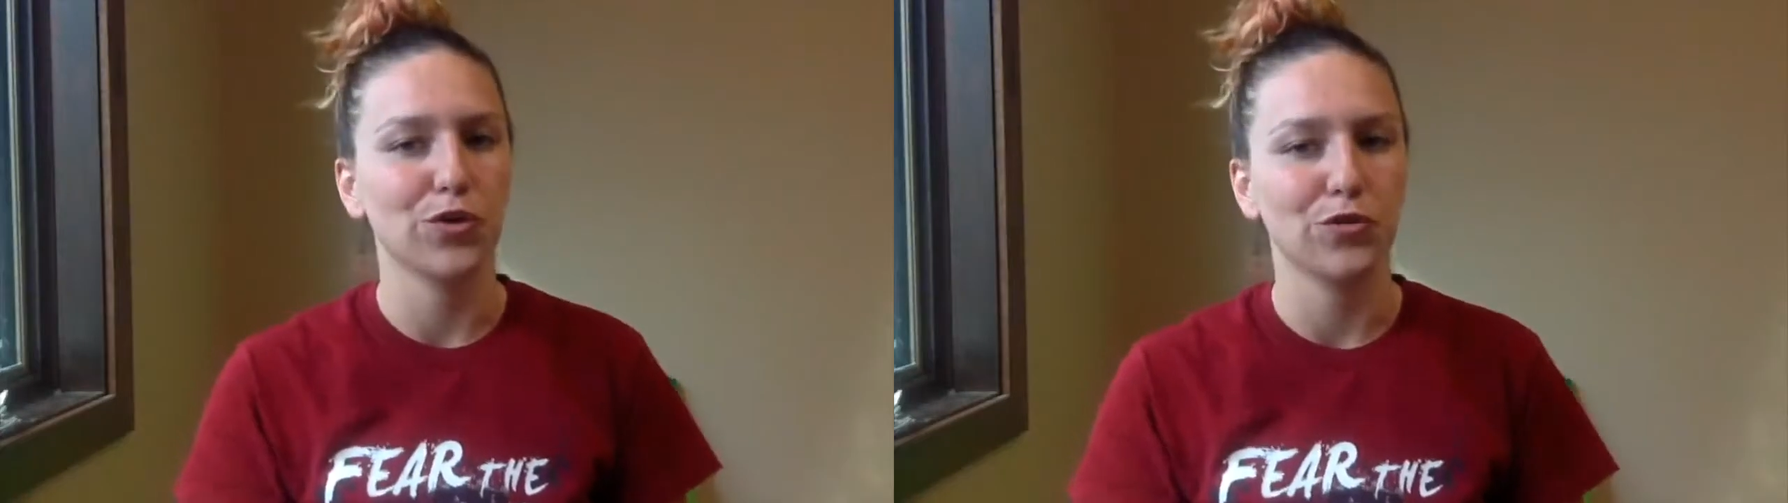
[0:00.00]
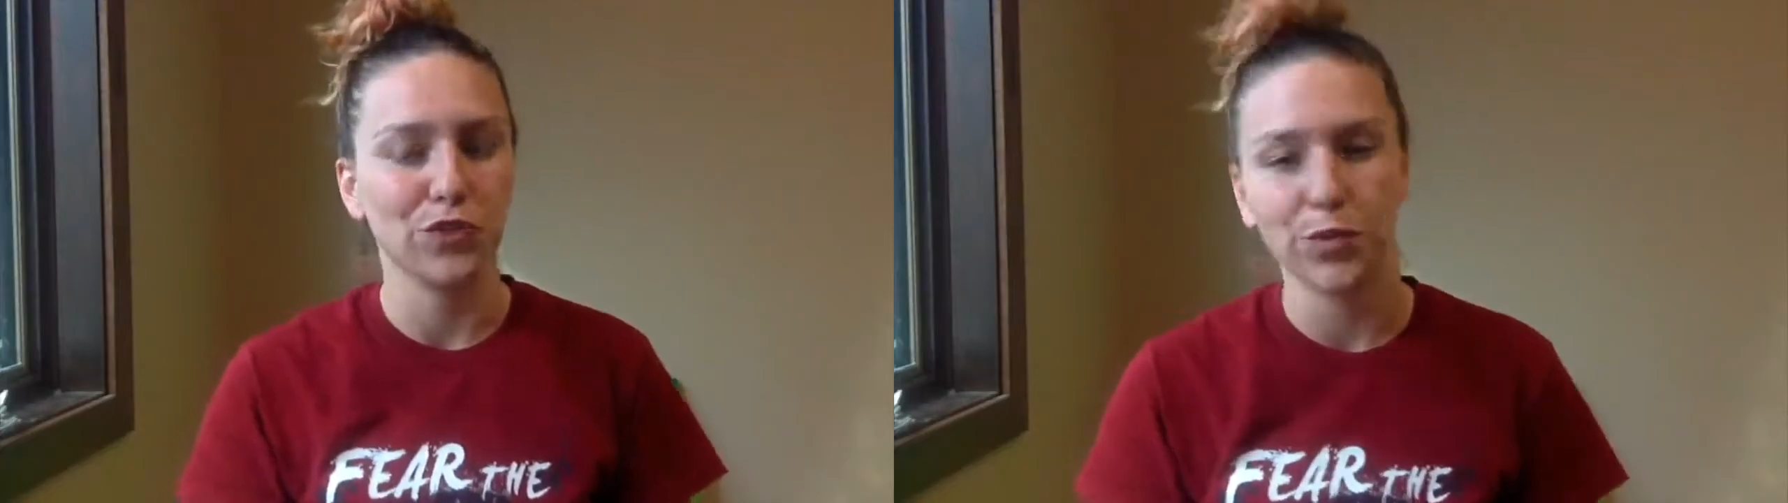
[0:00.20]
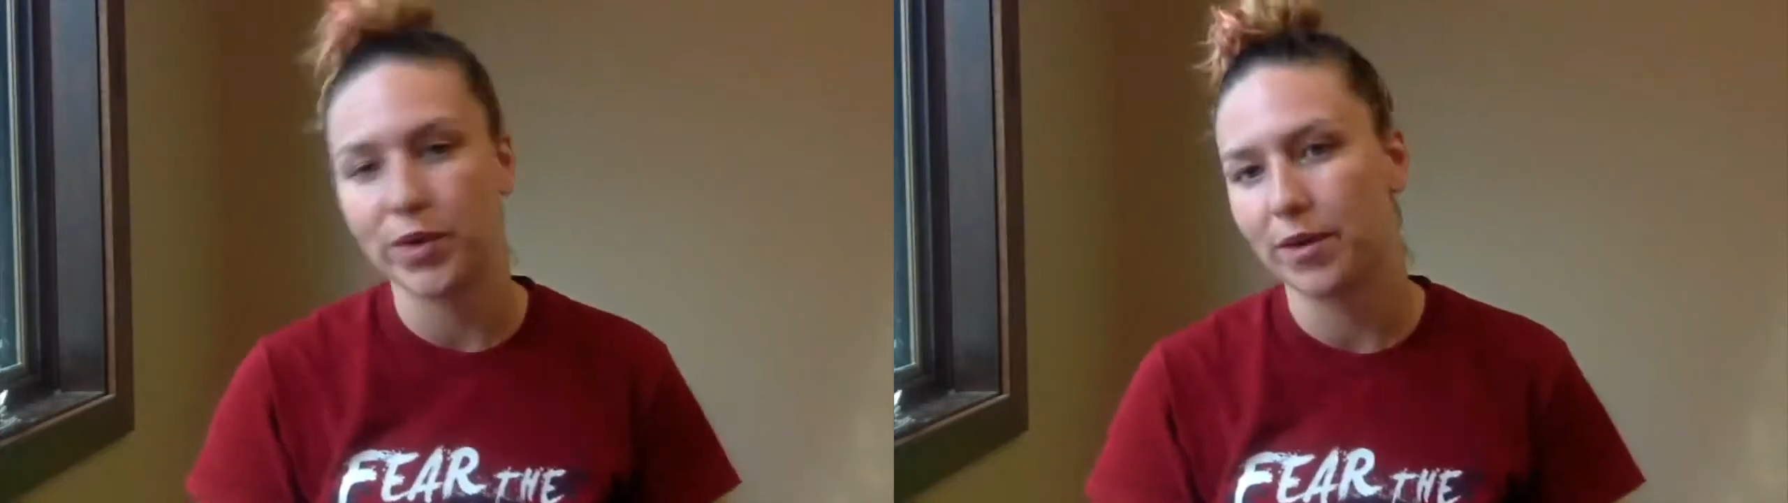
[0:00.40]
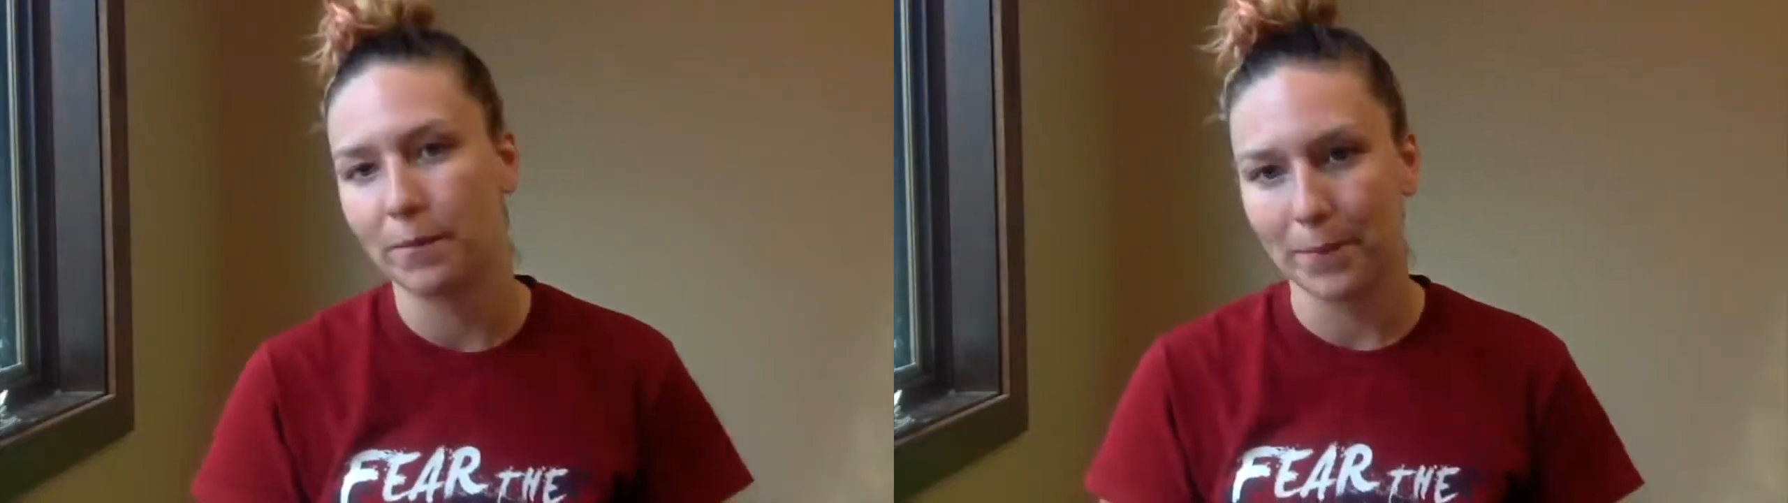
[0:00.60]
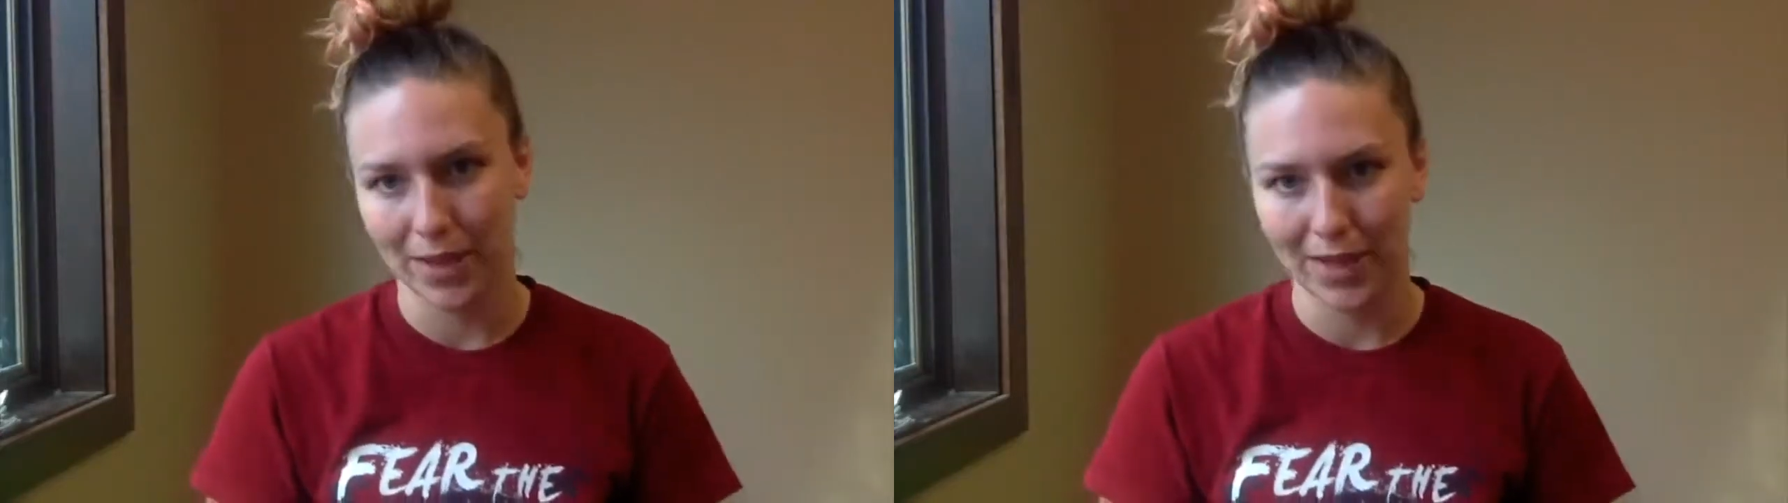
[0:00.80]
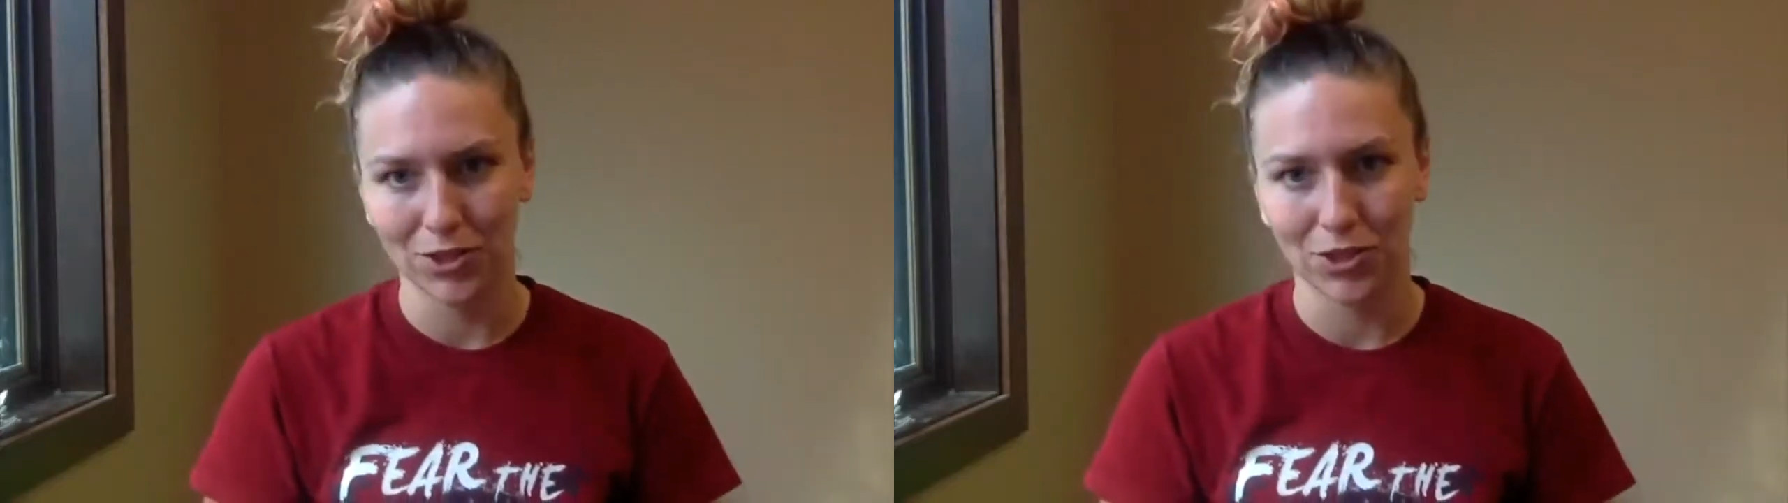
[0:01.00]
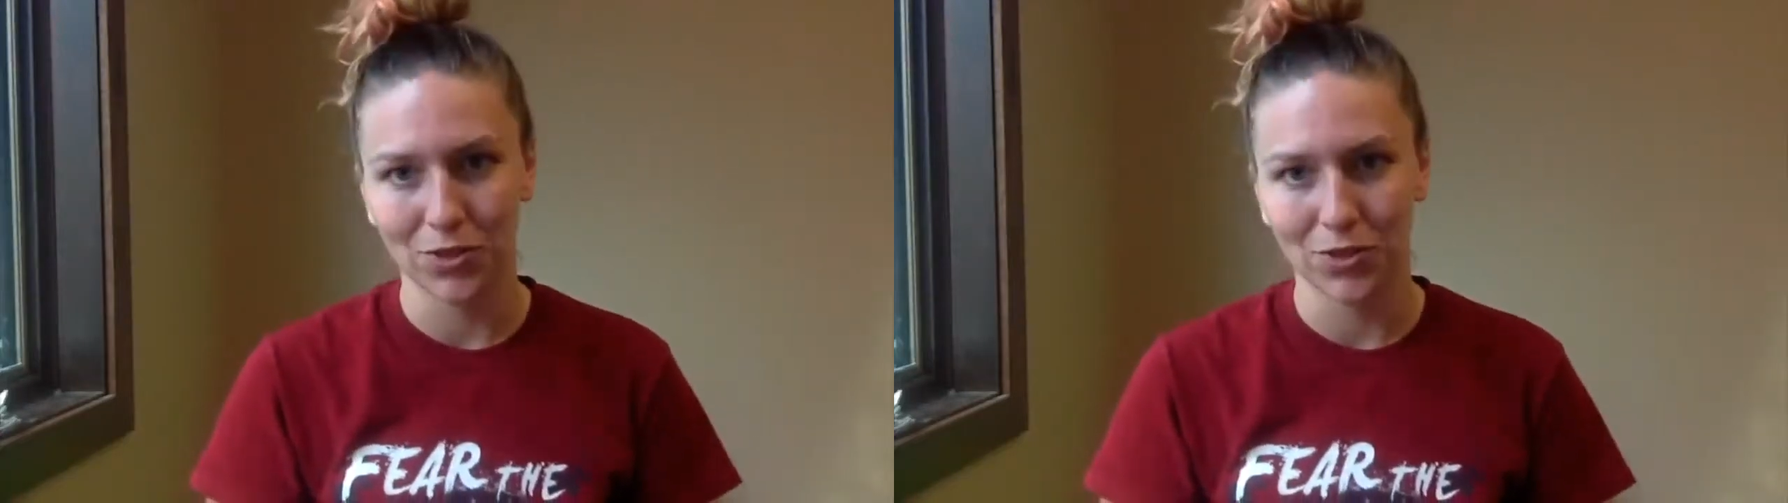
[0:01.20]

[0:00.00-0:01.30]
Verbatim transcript: viewing pleasure.